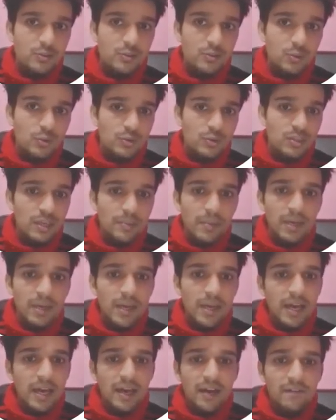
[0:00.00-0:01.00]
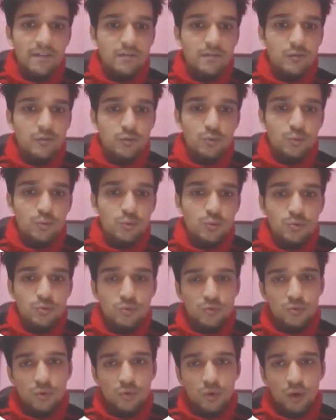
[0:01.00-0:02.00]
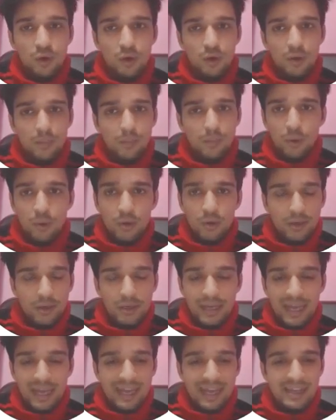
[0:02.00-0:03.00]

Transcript: So they may have two or more,